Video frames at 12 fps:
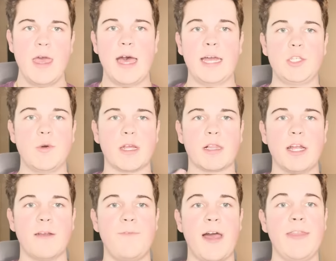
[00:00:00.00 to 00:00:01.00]
I uh, do want to
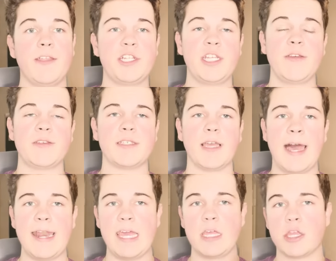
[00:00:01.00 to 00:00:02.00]
clarify the Chiefs
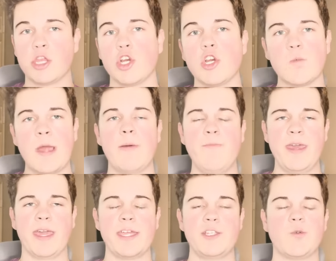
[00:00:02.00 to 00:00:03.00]
got a third round
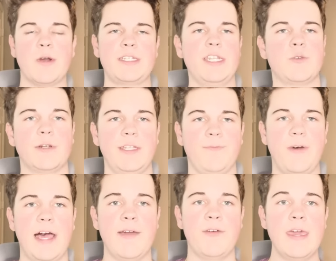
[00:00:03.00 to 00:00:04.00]
pick in
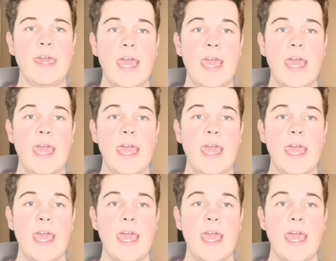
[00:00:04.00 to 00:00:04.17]
2025,